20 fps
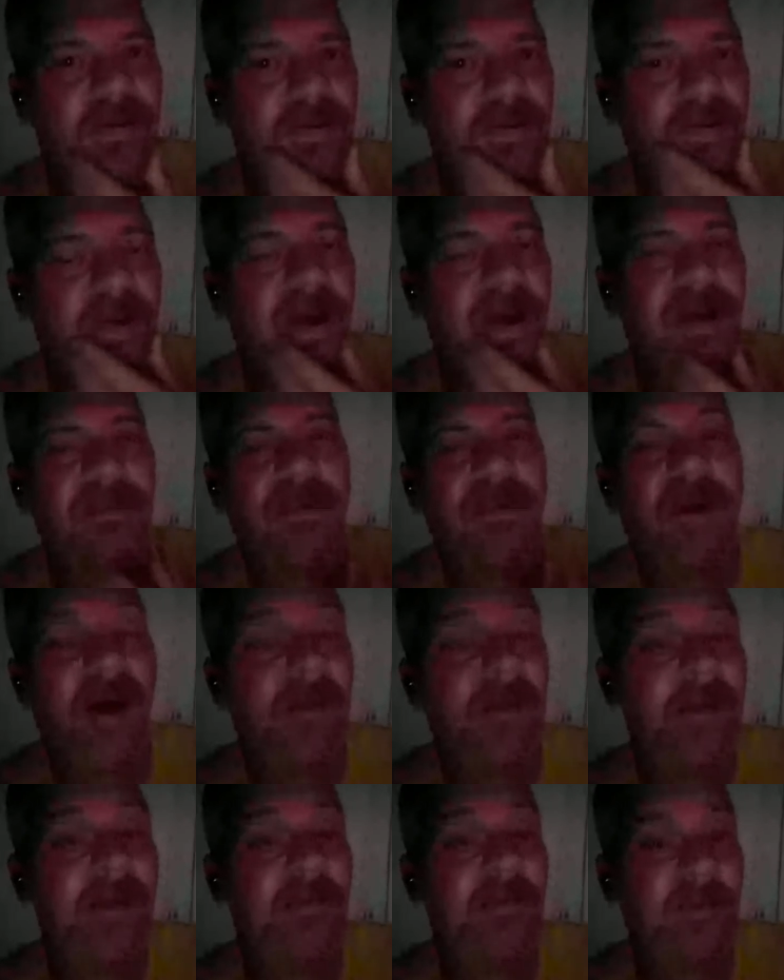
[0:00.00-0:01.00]
Right. Well,
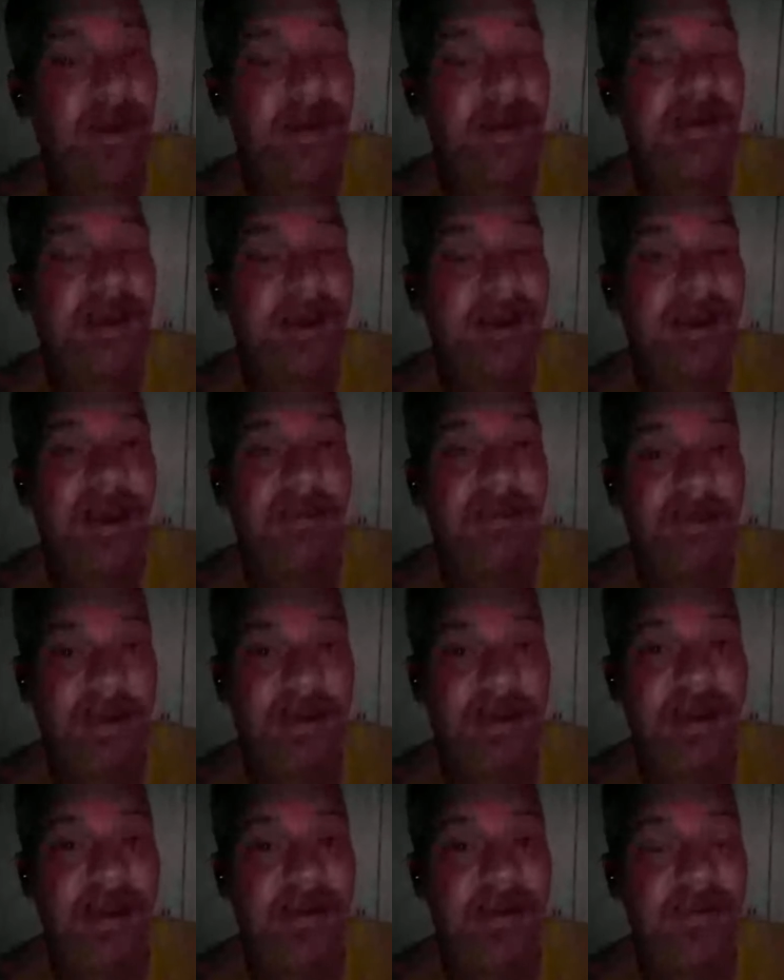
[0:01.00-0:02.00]
I mean, we did have an
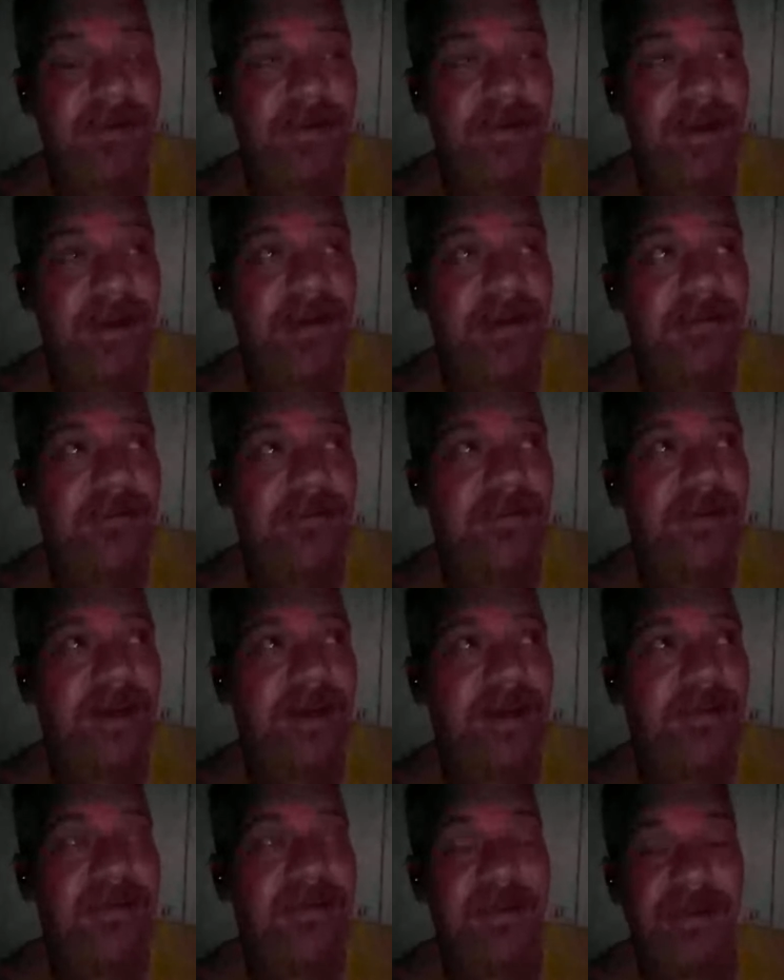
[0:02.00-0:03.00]
encounter,
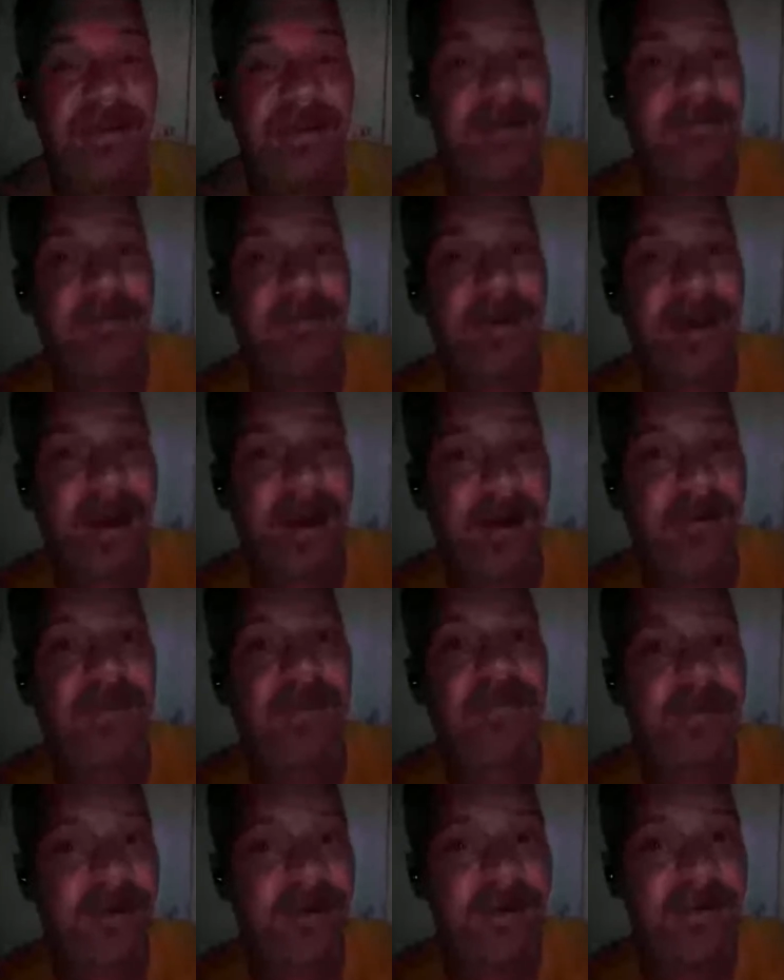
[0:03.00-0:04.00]
and then we got
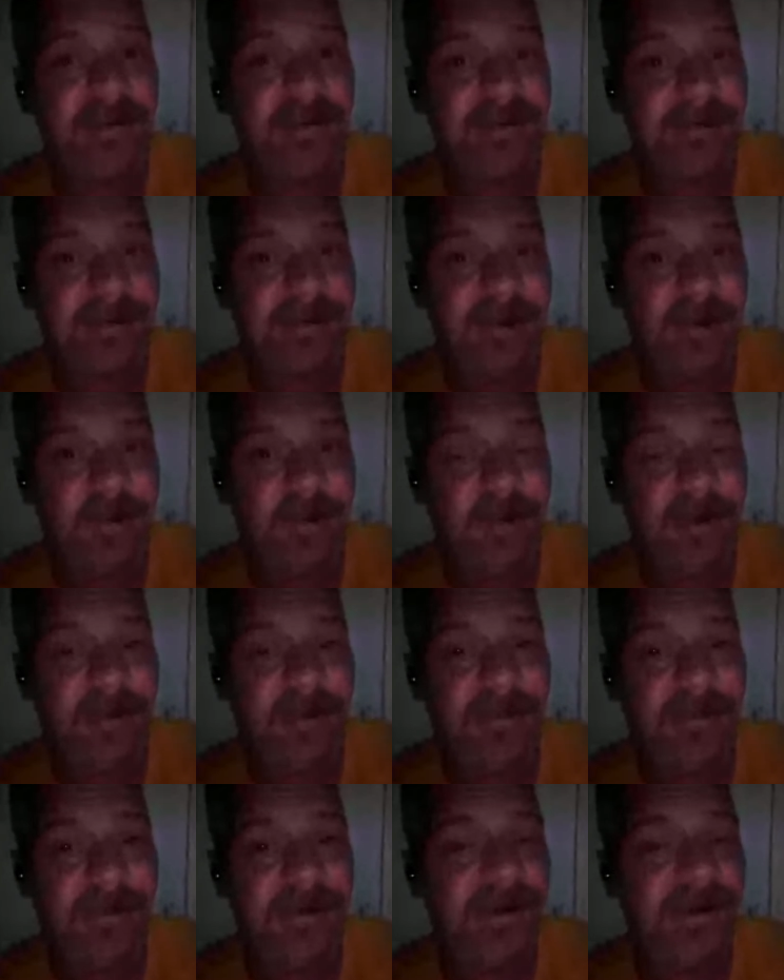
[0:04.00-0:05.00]
over it or
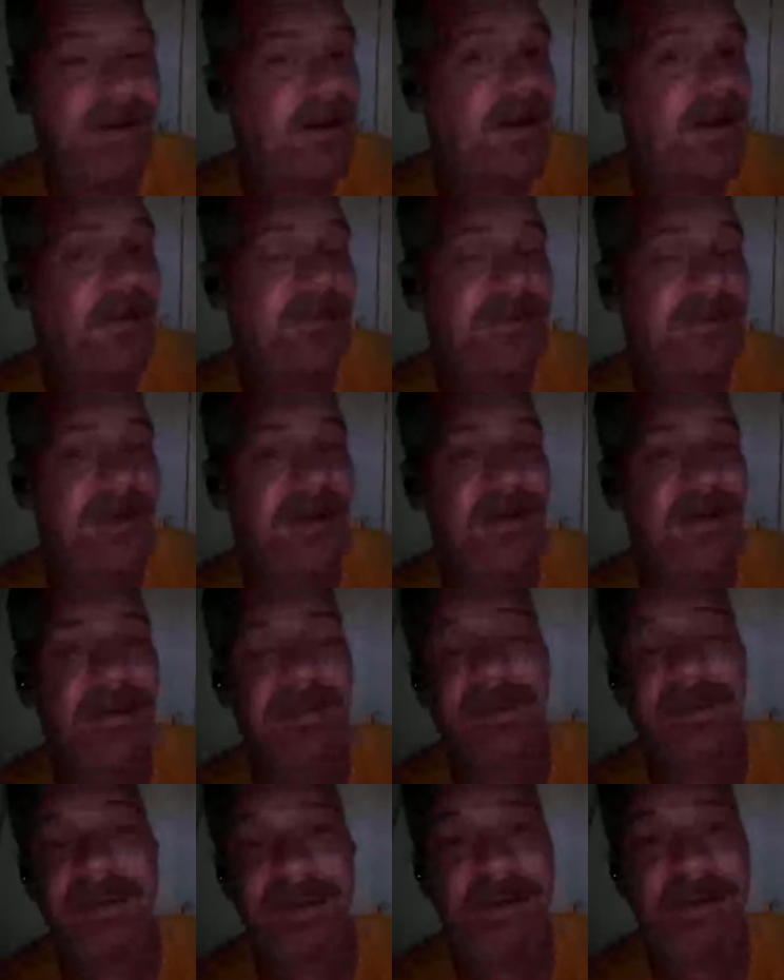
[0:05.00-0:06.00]
whatever. And I was like,
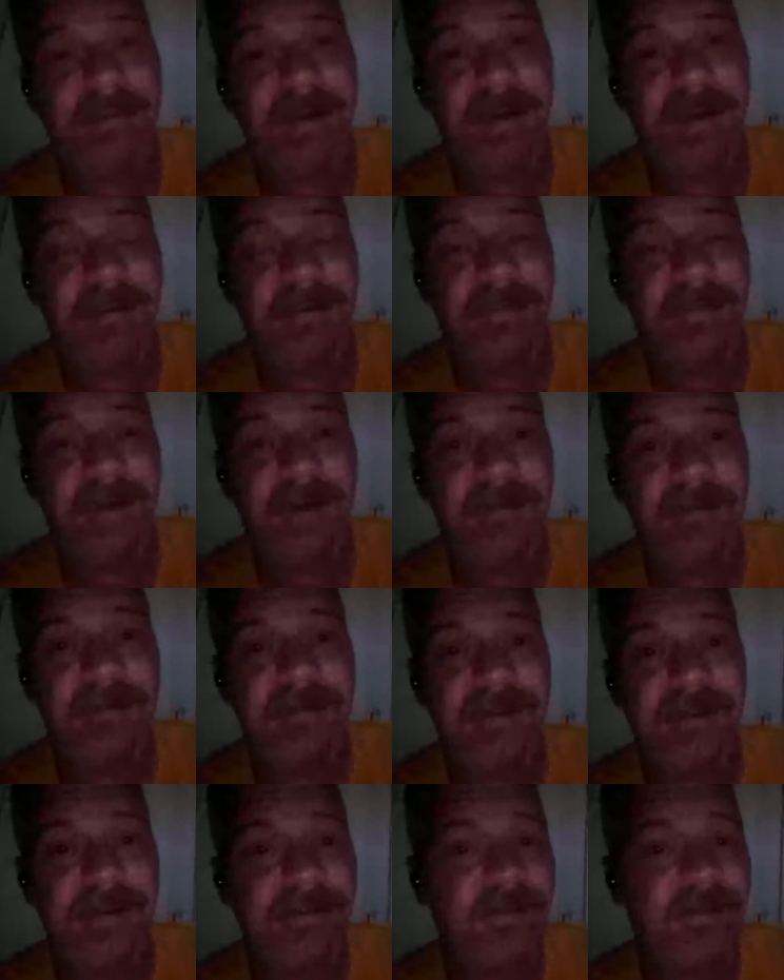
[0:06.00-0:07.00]
"Look, I'm not going to fight with
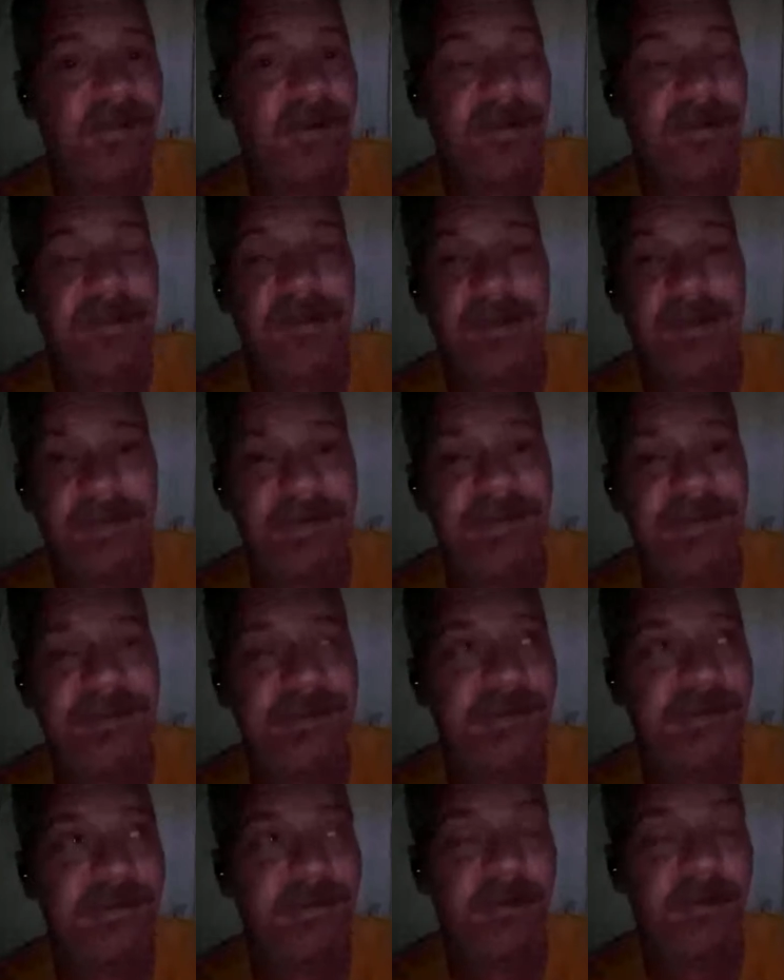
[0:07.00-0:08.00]
you anymore. I'm cool with
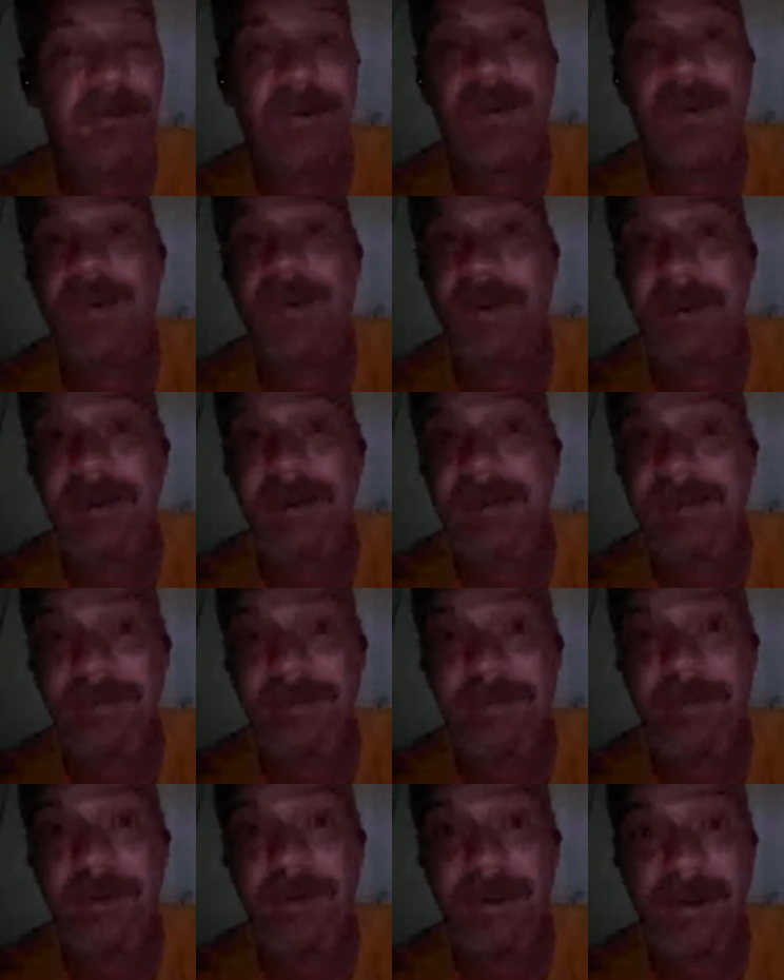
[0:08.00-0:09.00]
you." And we were cool
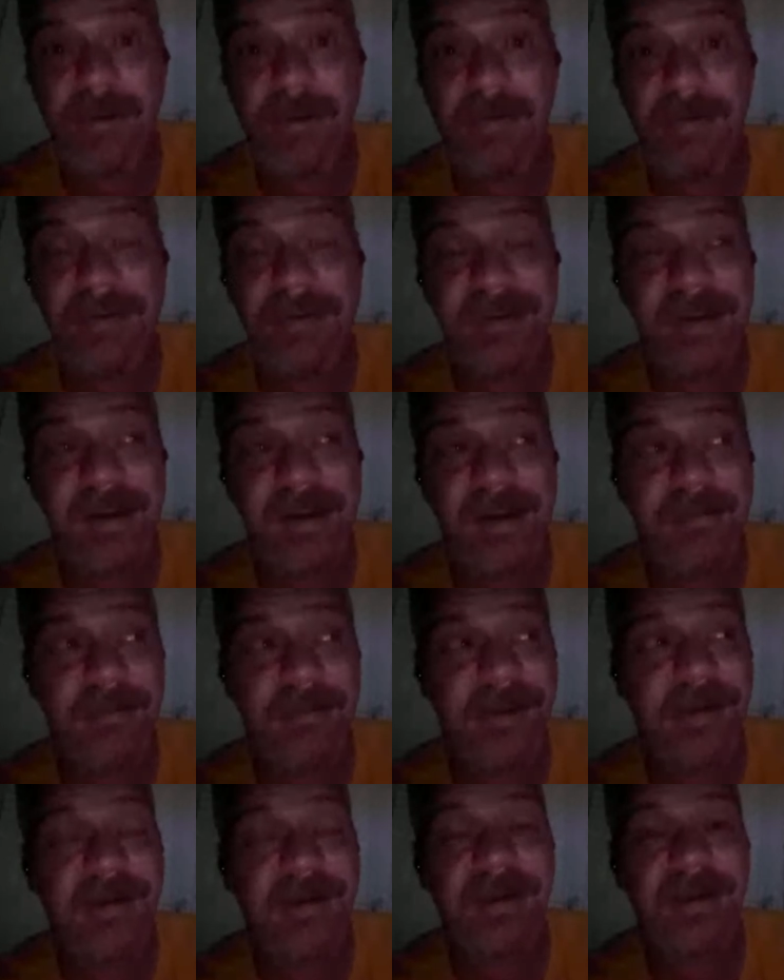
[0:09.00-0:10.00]
for the longest time.
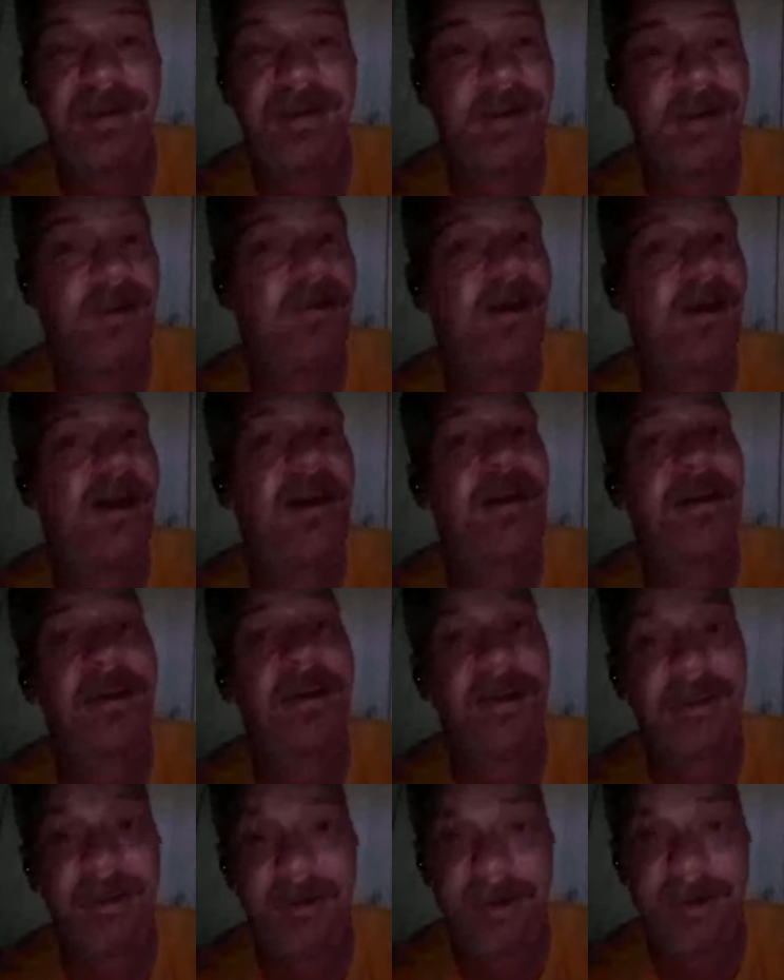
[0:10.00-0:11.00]
And then, I had
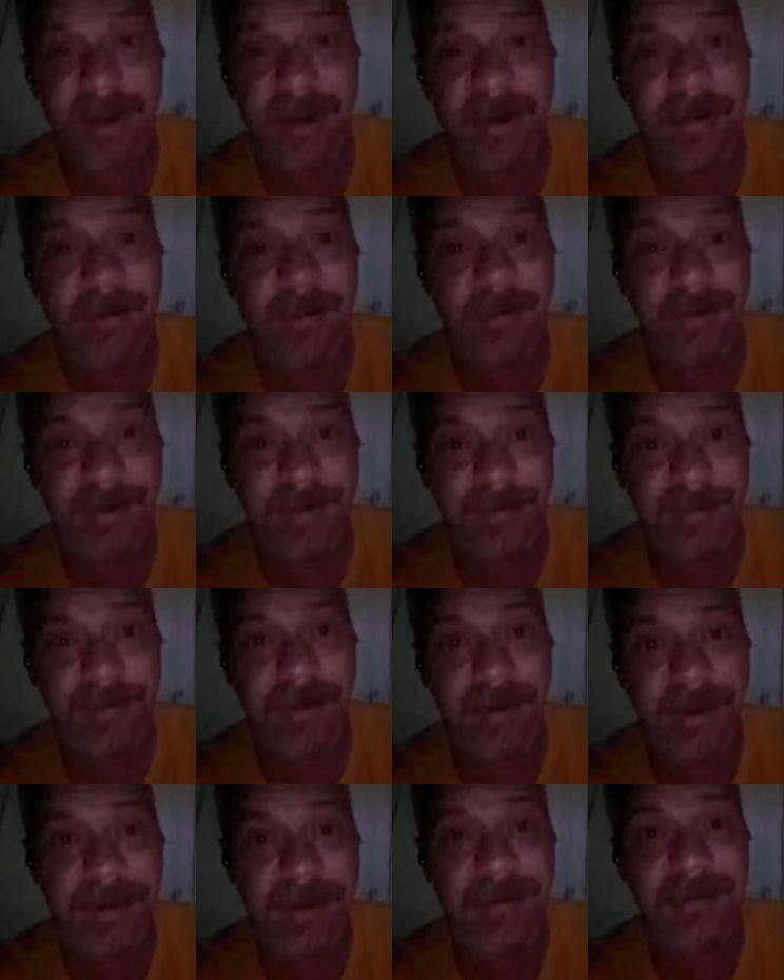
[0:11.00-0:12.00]
another encounter with
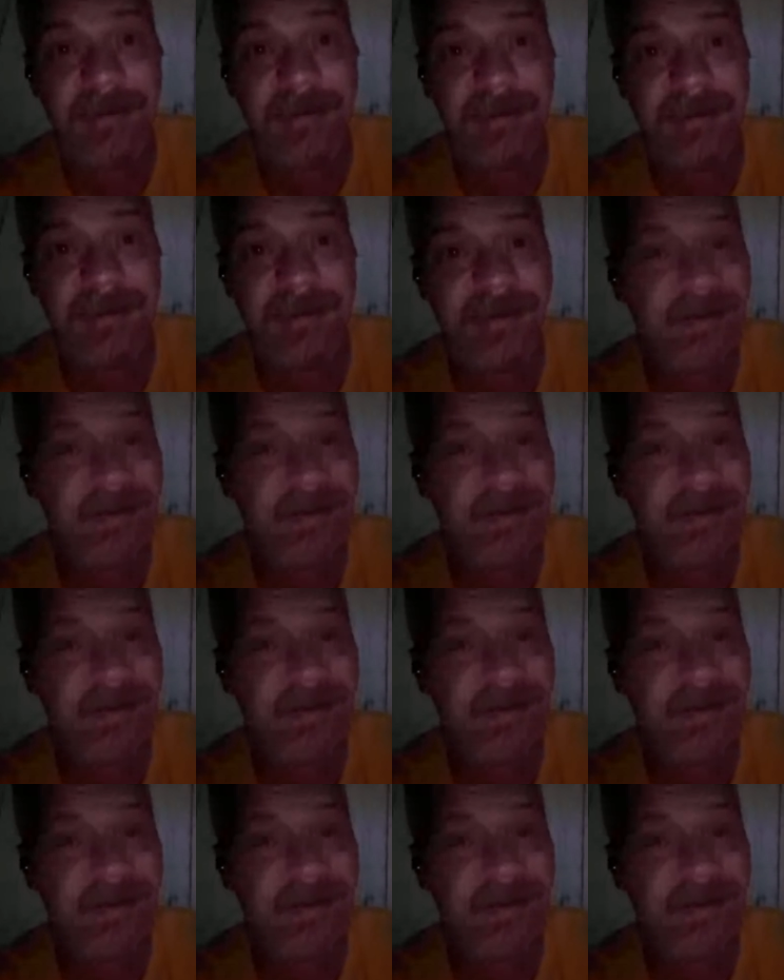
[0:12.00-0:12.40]
somebody else,